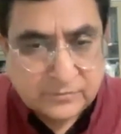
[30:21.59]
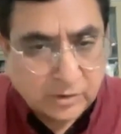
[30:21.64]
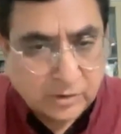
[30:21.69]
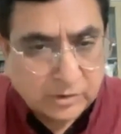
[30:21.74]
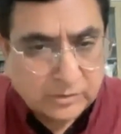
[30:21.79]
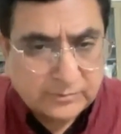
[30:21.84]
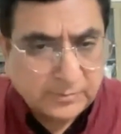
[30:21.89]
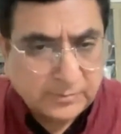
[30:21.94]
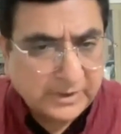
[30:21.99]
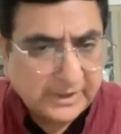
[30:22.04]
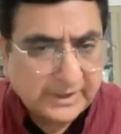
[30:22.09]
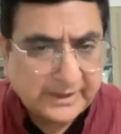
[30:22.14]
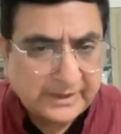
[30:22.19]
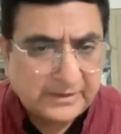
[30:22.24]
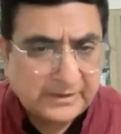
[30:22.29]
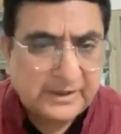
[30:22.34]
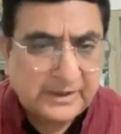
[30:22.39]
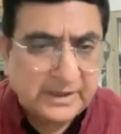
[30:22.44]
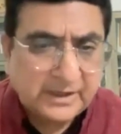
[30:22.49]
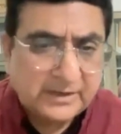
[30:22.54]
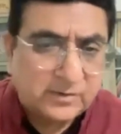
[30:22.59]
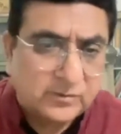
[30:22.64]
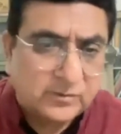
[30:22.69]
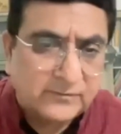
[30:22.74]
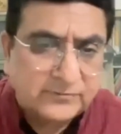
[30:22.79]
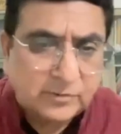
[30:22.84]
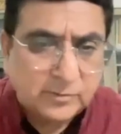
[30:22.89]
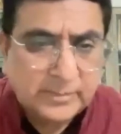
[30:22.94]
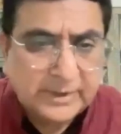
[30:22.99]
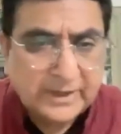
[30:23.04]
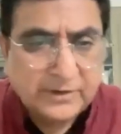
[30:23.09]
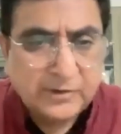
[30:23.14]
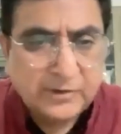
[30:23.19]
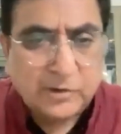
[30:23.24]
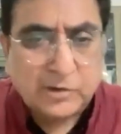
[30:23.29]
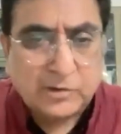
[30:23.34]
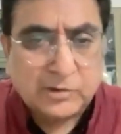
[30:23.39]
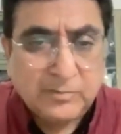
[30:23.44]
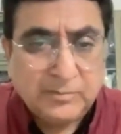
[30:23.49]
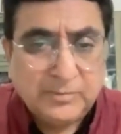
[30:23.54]
talked by India and also by
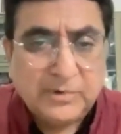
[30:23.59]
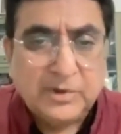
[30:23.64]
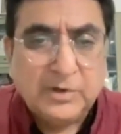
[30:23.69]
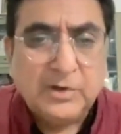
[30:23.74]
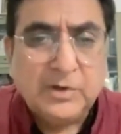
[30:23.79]
Europe.